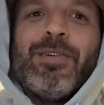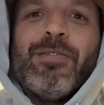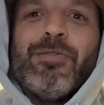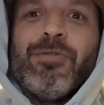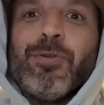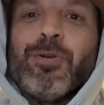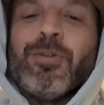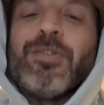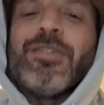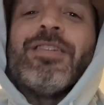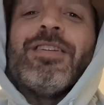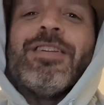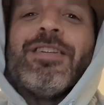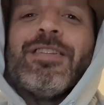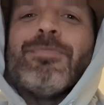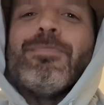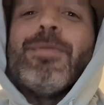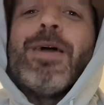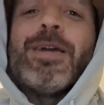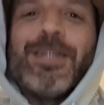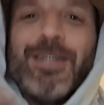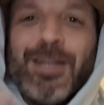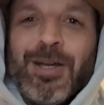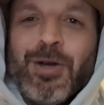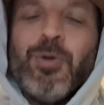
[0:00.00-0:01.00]
versus
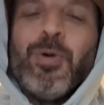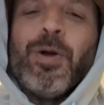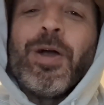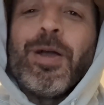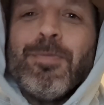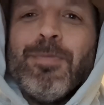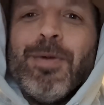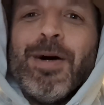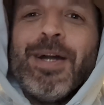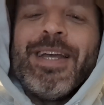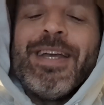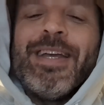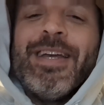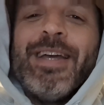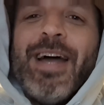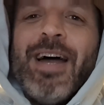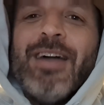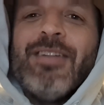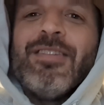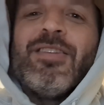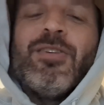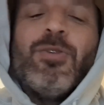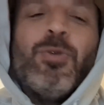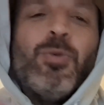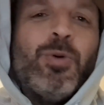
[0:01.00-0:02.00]
making quick money
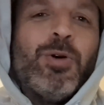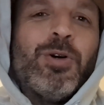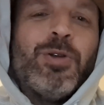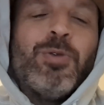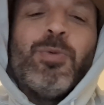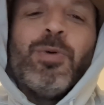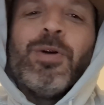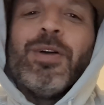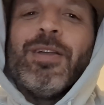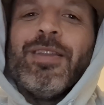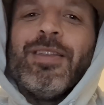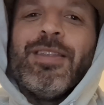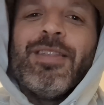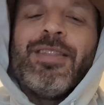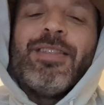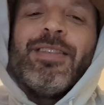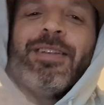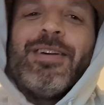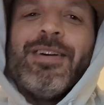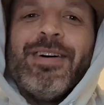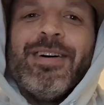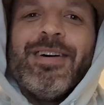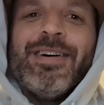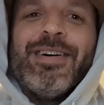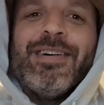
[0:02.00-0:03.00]
as you would with
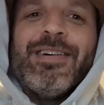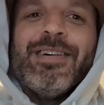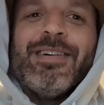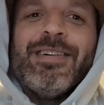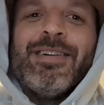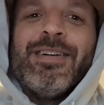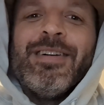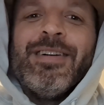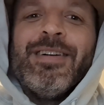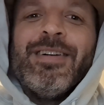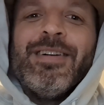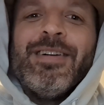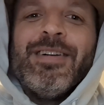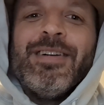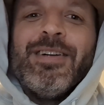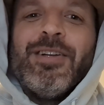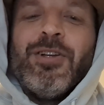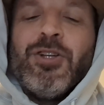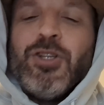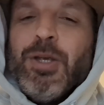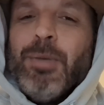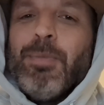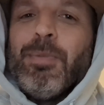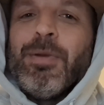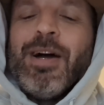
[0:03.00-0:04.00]

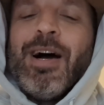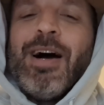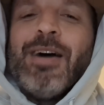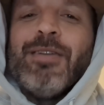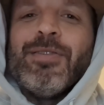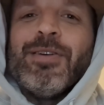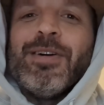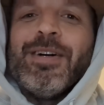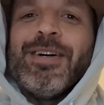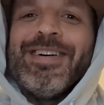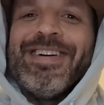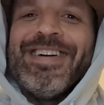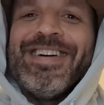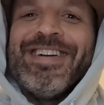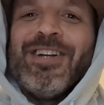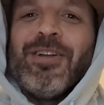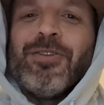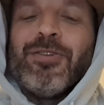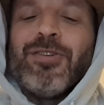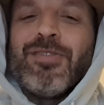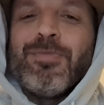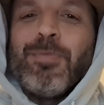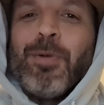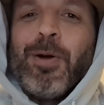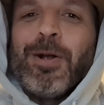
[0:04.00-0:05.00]
cheap cava and
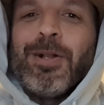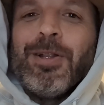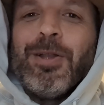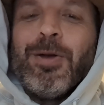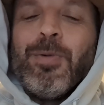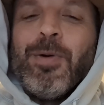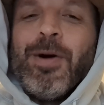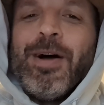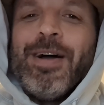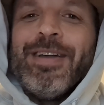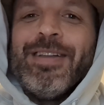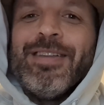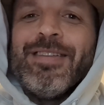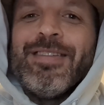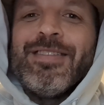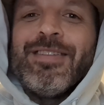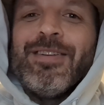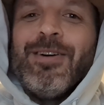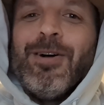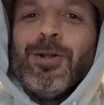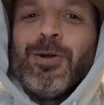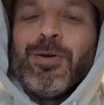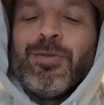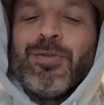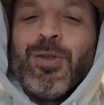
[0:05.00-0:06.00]
other sparkling wines
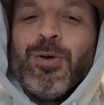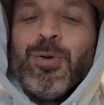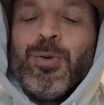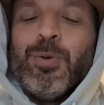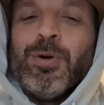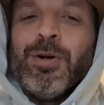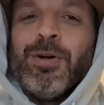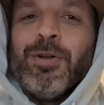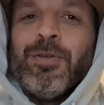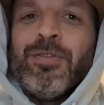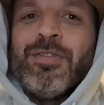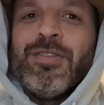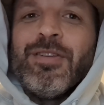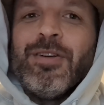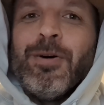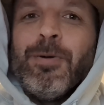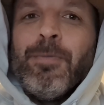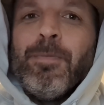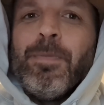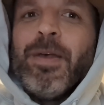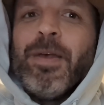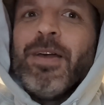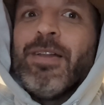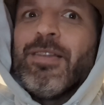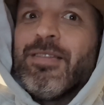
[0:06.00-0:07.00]
all over the world.
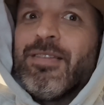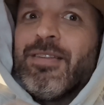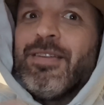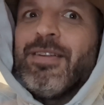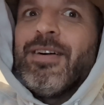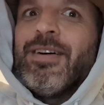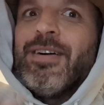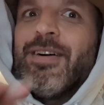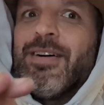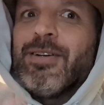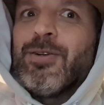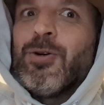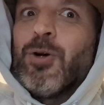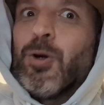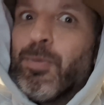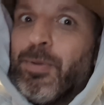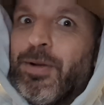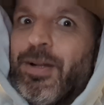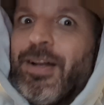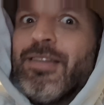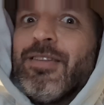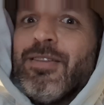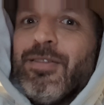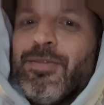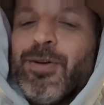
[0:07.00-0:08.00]
So it's
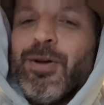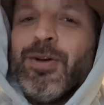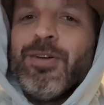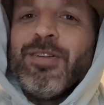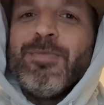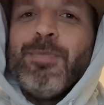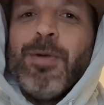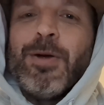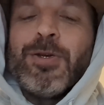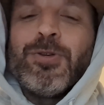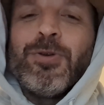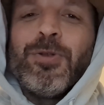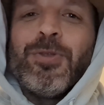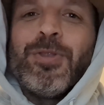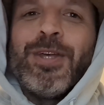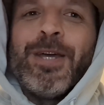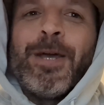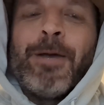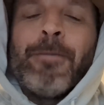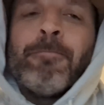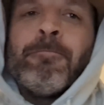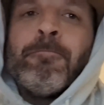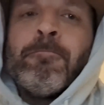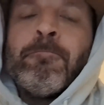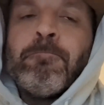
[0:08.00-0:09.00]
Corpinnat's a very special
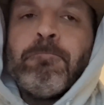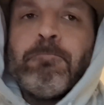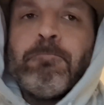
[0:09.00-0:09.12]
thing.